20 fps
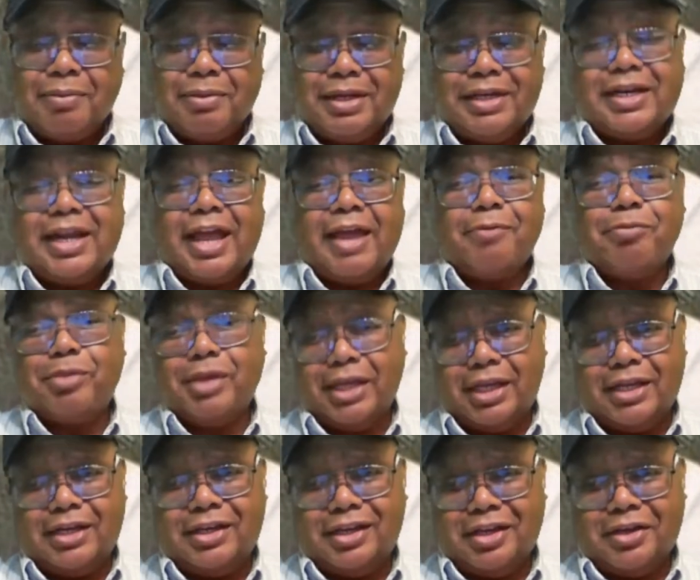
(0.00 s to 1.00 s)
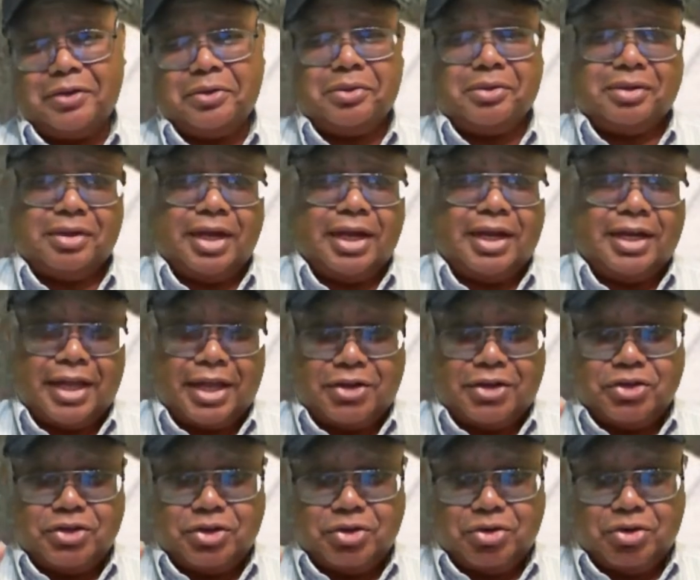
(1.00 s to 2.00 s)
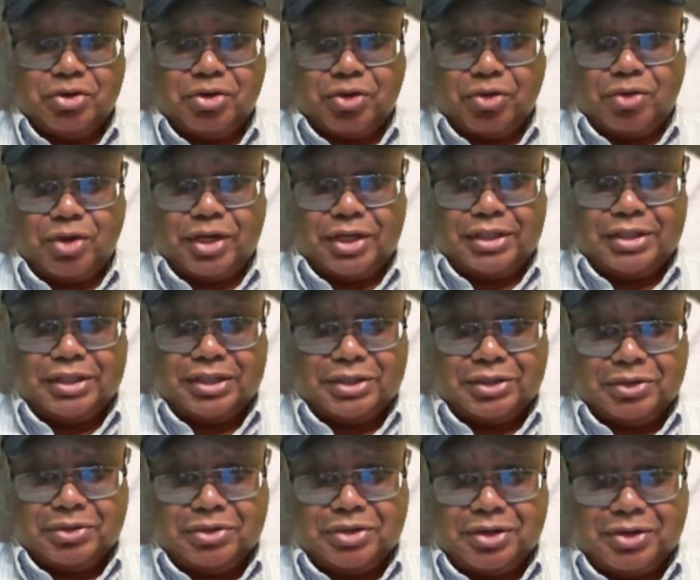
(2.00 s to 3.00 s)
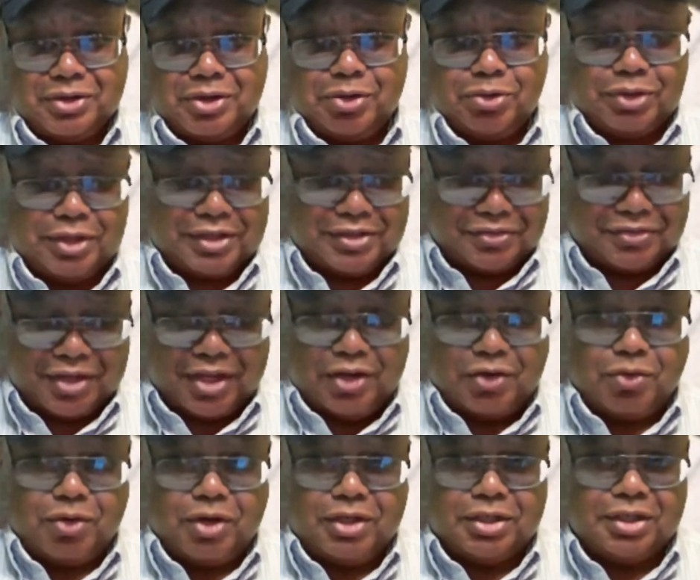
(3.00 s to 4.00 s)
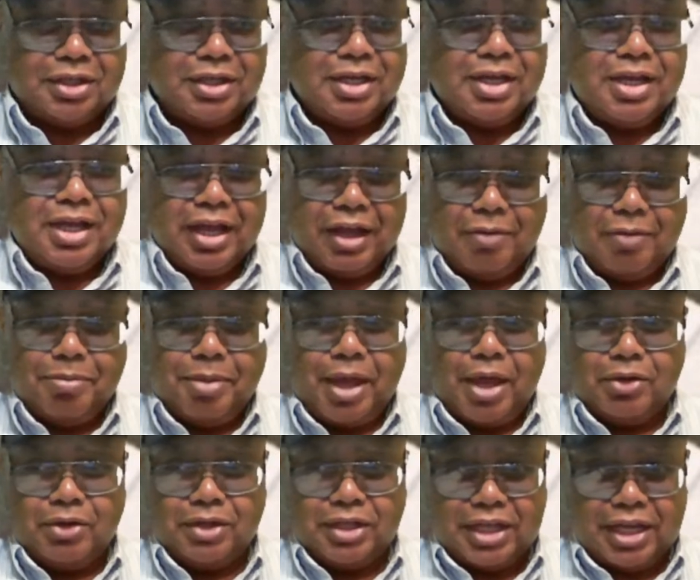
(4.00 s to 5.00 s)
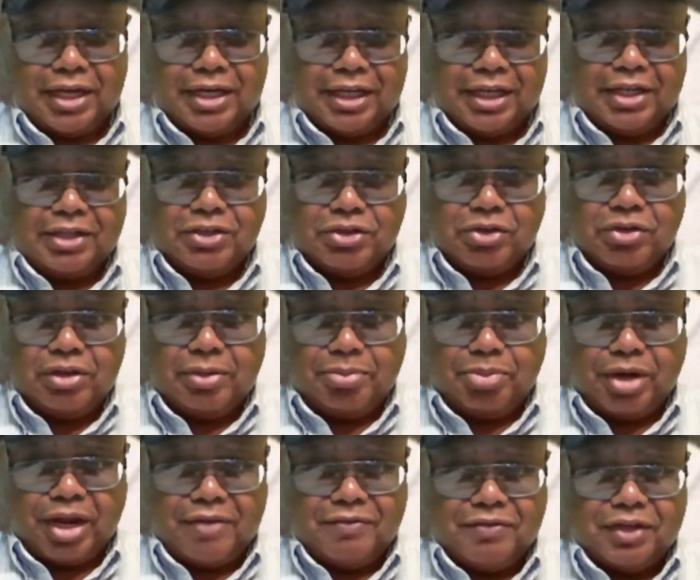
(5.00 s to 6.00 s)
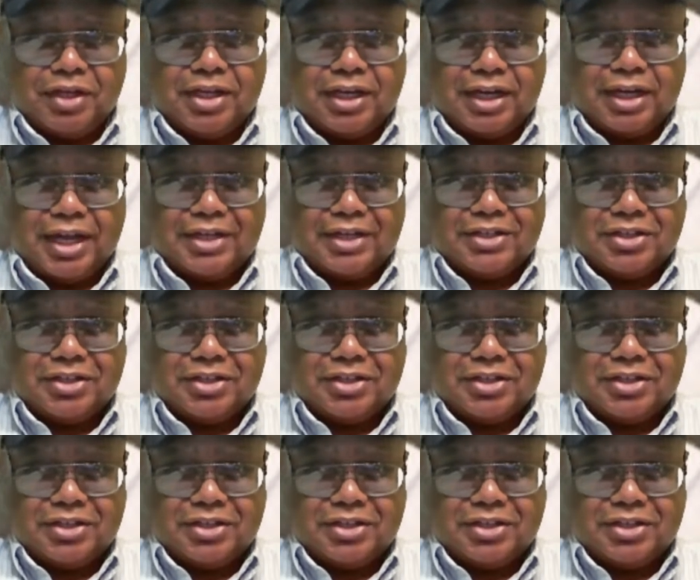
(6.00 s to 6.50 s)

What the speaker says: Probably not me and you, unless you're going to, the secret about getting into the private